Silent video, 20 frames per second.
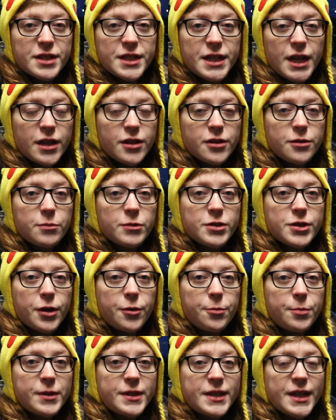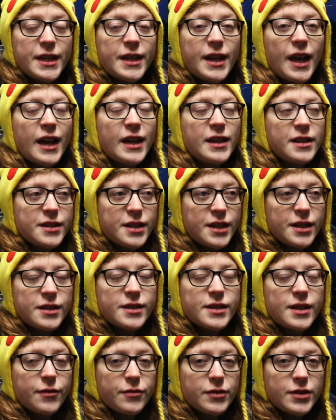station was opened in
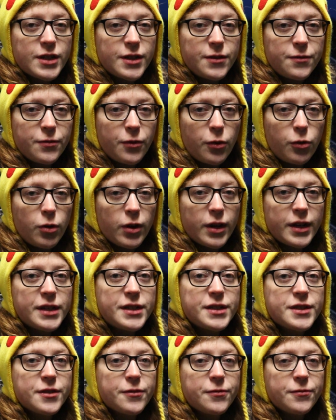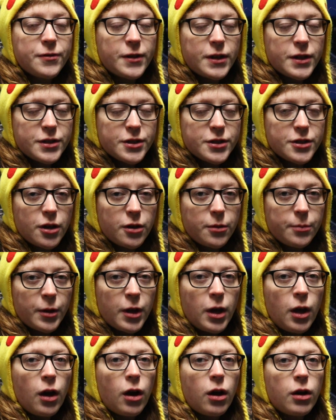1874 and it's the first stop
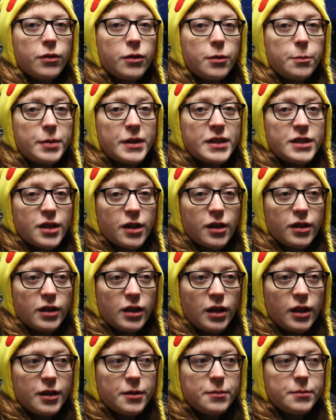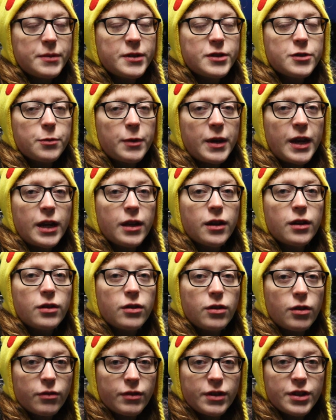on the Bittern Line between
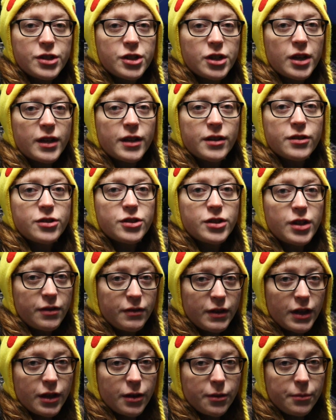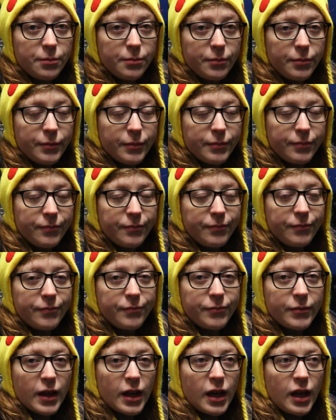Norwich and Sheringham.
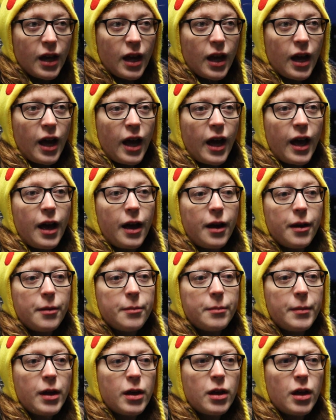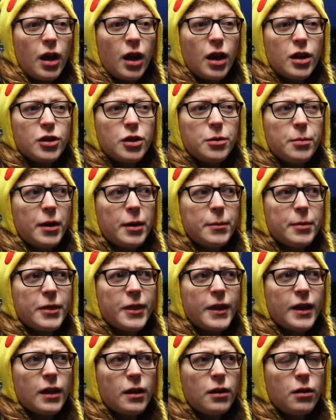And you might be
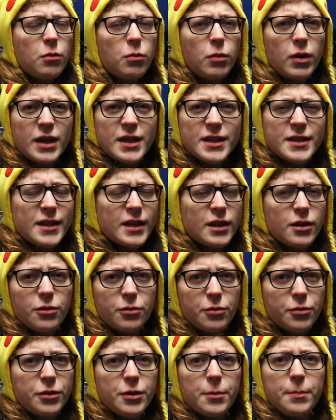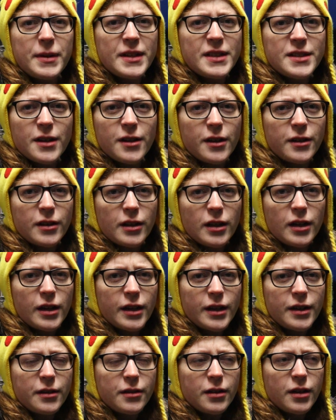thinking, why is it called the Bittern
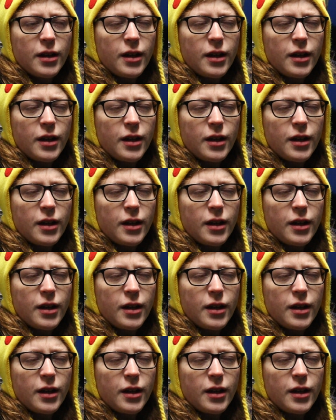Line?